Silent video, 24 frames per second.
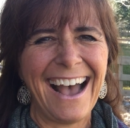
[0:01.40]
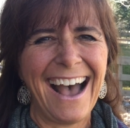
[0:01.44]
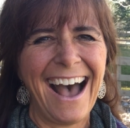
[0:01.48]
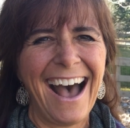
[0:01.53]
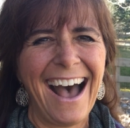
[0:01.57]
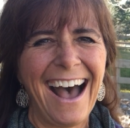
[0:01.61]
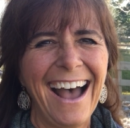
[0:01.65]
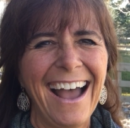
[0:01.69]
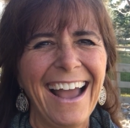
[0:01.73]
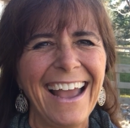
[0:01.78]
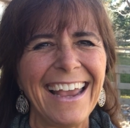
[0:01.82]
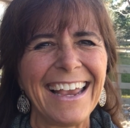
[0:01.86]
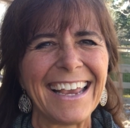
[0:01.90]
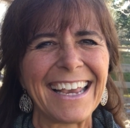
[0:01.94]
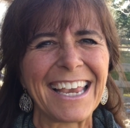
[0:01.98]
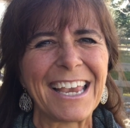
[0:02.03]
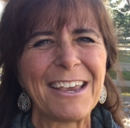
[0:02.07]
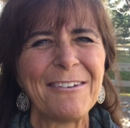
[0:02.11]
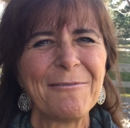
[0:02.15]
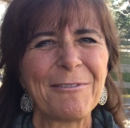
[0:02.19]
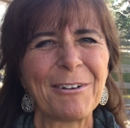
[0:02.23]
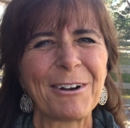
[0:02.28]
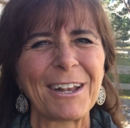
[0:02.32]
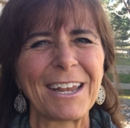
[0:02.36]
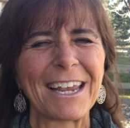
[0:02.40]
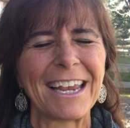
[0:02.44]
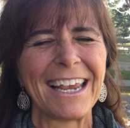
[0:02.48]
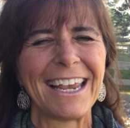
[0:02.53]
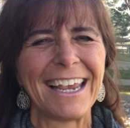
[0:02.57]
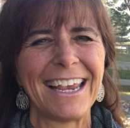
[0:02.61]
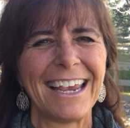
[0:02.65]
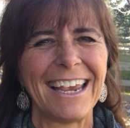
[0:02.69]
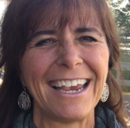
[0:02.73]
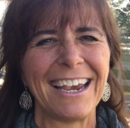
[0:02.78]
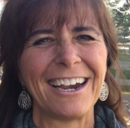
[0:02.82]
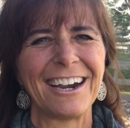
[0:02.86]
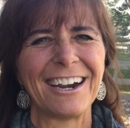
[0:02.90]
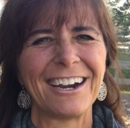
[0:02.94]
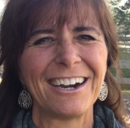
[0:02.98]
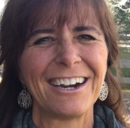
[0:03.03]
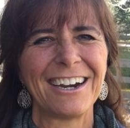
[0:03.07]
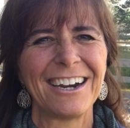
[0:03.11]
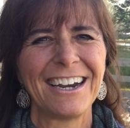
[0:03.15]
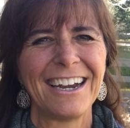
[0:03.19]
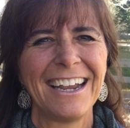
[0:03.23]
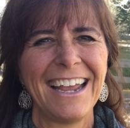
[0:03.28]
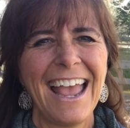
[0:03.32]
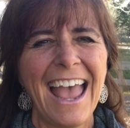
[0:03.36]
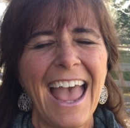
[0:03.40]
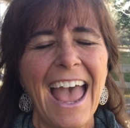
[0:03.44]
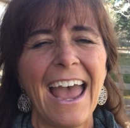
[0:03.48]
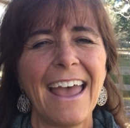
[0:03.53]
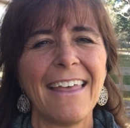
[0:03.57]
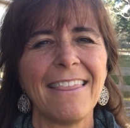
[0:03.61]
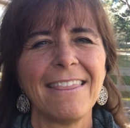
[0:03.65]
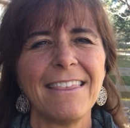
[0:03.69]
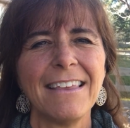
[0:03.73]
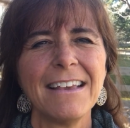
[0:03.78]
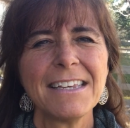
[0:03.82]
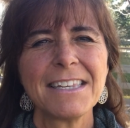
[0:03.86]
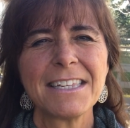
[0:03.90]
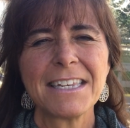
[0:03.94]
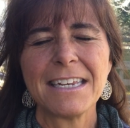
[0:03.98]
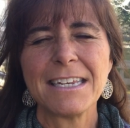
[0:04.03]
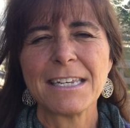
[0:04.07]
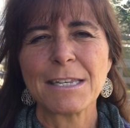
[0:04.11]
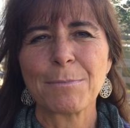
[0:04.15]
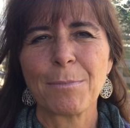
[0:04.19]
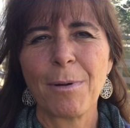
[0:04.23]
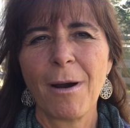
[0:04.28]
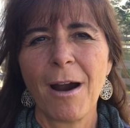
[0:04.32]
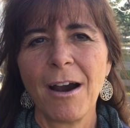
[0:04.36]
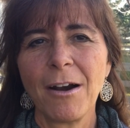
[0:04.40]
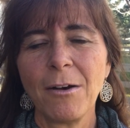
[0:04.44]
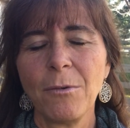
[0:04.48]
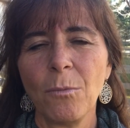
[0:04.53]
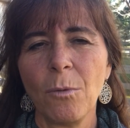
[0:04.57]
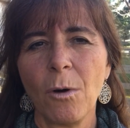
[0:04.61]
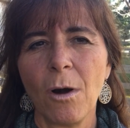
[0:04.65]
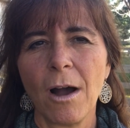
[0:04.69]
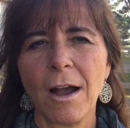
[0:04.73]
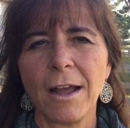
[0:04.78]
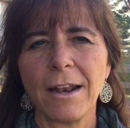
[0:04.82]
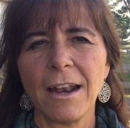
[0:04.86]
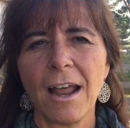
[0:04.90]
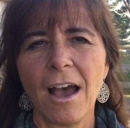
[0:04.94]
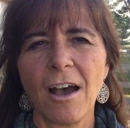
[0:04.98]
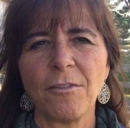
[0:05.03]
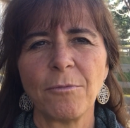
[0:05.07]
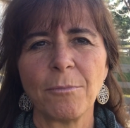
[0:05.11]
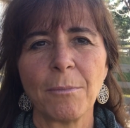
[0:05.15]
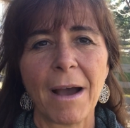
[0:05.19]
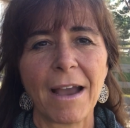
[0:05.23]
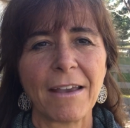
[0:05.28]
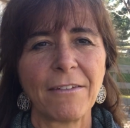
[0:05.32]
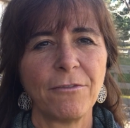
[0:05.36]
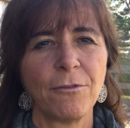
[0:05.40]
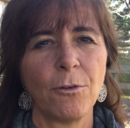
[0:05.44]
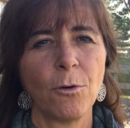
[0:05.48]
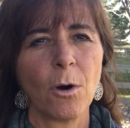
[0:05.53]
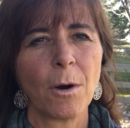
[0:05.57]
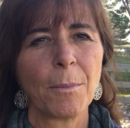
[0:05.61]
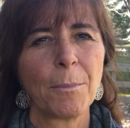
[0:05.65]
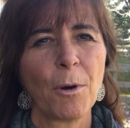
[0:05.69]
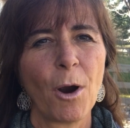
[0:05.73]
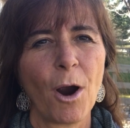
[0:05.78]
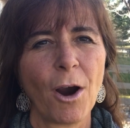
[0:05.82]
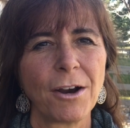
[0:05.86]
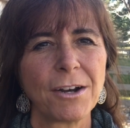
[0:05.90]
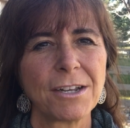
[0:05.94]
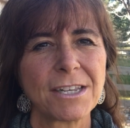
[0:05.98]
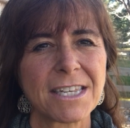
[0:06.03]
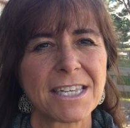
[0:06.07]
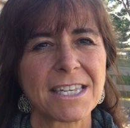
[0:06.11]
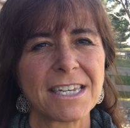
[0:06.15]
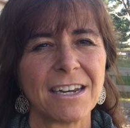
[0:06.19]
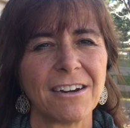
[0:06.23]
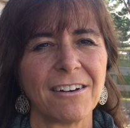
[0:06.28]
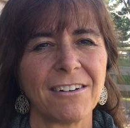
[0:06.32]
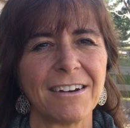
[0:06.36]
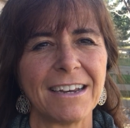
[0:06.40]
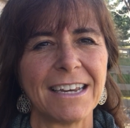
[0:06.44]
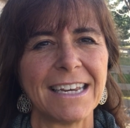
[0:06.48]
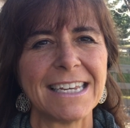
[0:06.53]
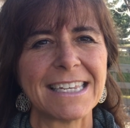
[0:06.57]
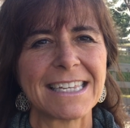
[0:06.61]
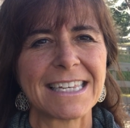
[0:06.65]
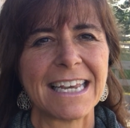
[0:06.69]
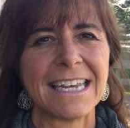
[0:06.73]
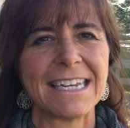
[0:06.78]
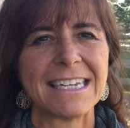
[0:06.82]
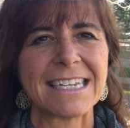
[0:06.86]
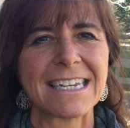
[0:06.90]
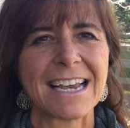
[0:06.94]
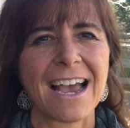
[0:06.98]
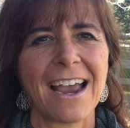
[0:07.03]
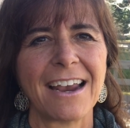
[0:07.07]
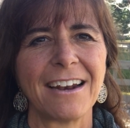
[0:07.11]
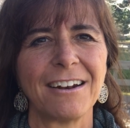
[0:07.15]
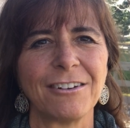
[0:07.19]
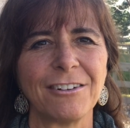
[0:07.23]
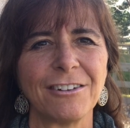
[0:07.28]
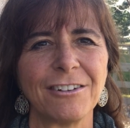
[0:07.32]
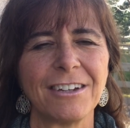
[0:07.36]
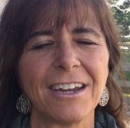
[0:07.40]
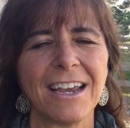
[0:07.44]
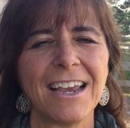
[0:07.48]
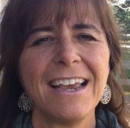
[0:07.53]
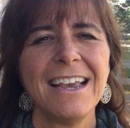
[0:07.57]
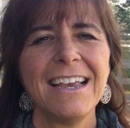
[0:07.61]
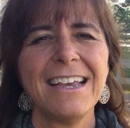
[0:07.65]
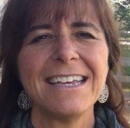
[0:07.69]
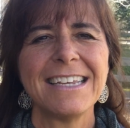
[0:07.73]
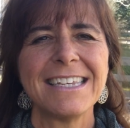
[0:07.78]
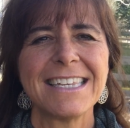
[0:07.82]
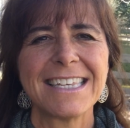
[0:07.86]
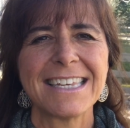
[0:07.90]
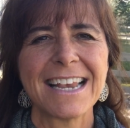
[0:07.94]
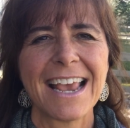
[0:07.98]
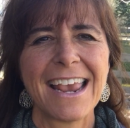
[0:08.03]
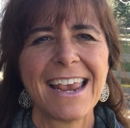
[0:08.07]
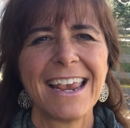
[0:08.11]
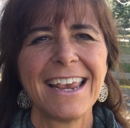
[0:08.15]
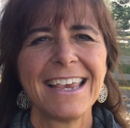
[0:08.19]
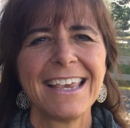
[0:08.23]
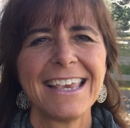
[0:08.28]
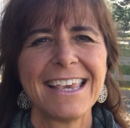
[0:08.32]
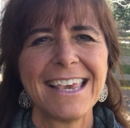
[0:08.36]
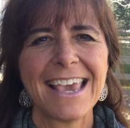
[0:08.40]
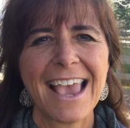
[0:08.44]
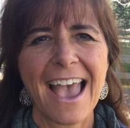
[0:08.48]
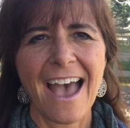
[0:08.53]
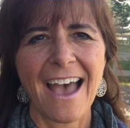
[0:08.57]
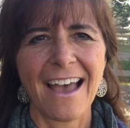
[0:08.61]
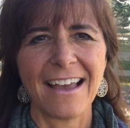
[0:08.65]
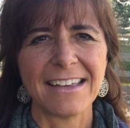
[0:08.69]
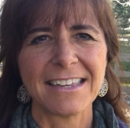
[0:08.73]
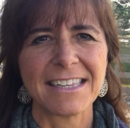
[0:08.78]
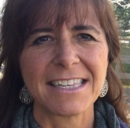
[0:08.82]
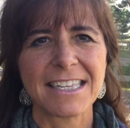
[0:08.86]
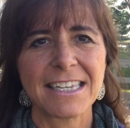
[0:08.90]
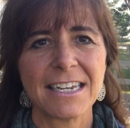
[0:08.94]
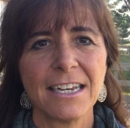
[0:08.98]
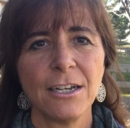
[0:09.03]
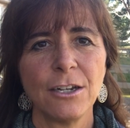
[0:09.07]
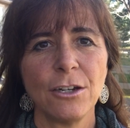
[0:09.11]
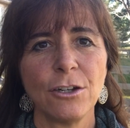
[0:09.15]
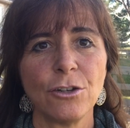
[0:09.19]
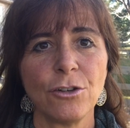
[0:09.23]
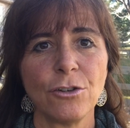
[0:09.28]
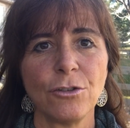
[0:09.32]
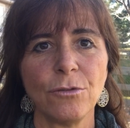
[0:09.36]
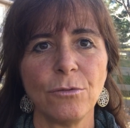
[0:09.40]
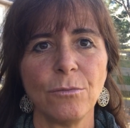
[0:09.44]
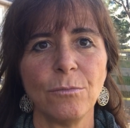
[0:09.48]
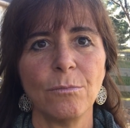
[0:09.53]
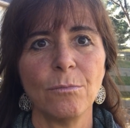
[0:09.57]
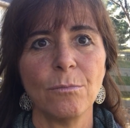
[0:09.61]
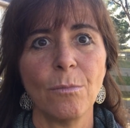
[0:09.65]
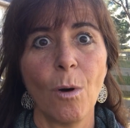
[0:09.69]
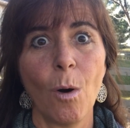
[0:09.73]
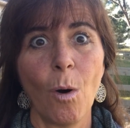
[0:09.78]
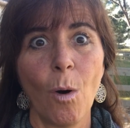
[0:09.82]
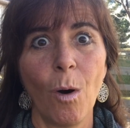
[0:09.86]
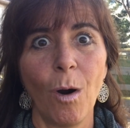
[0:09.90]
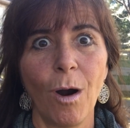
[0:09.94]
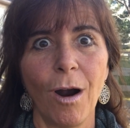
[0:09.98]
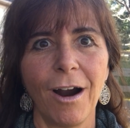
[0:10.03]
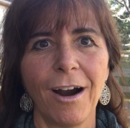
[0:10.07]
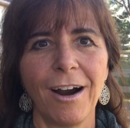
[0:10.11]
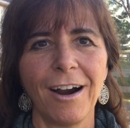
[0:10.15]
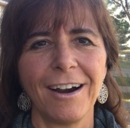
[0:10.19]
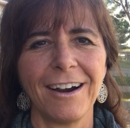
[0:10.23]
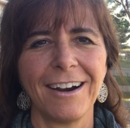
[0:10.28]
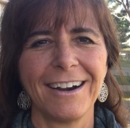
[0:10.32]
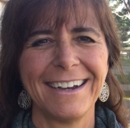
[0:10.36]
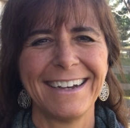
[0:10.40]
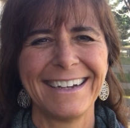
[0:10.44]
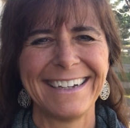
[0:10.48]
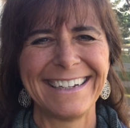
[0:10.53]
Hi, Kimberly here, and this is part one of my four-part series entitled Saying Yes to More.